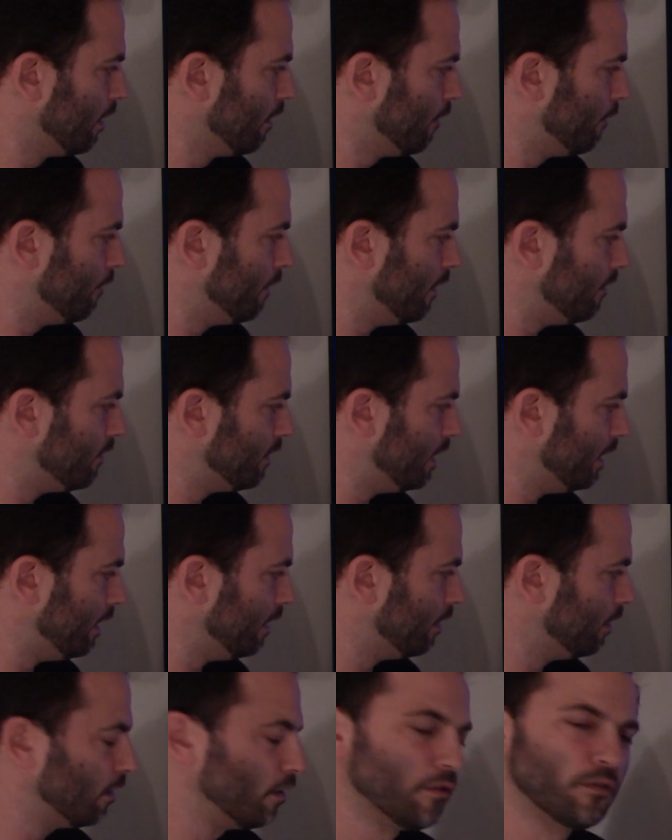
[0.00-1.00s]

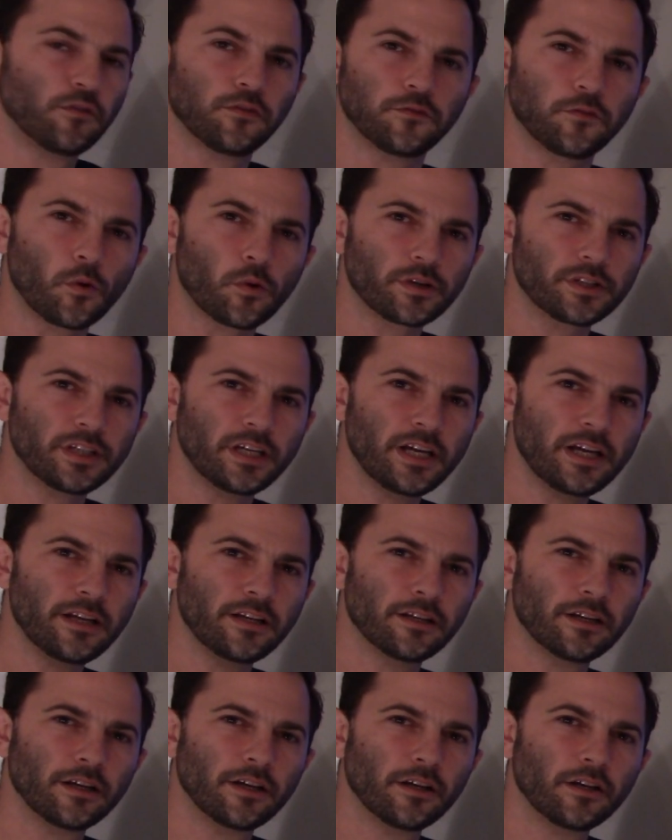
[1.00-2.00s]
15,
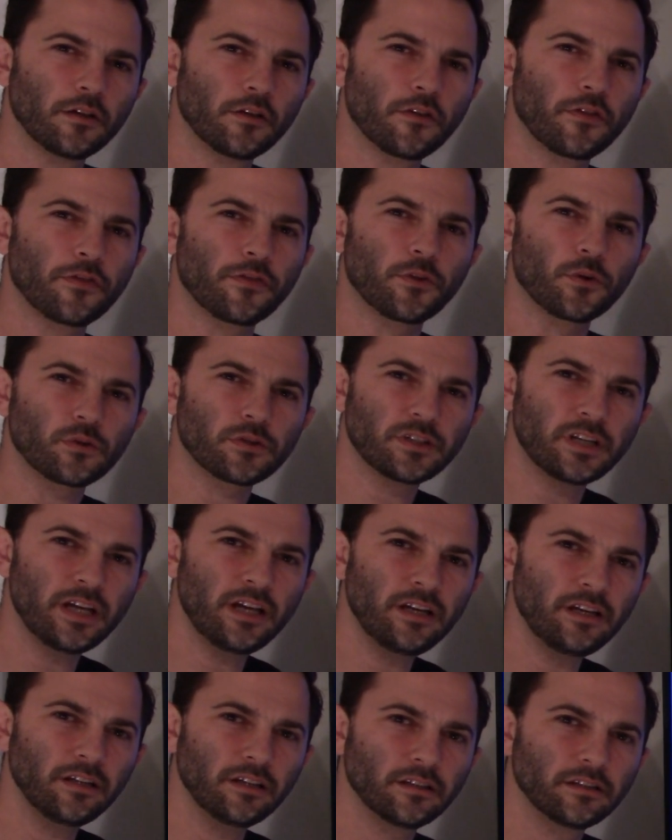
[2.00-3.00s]
14,
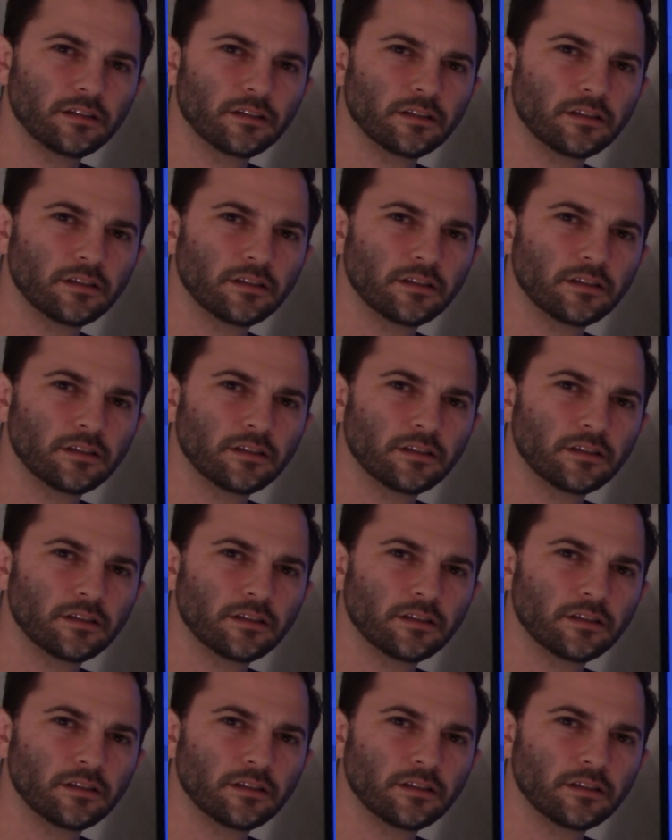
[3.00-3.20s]
13.